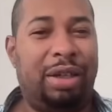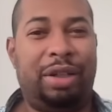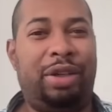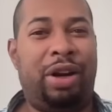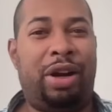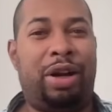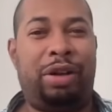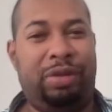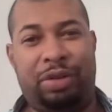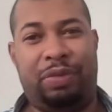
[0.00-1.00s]

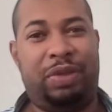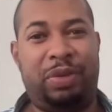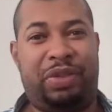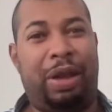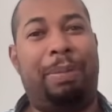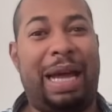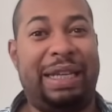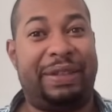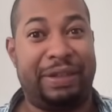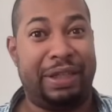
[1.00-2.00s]
Girl, you
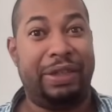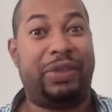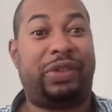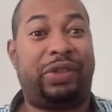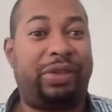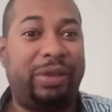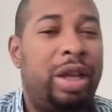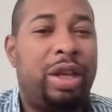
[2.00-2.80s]
somebody's niece.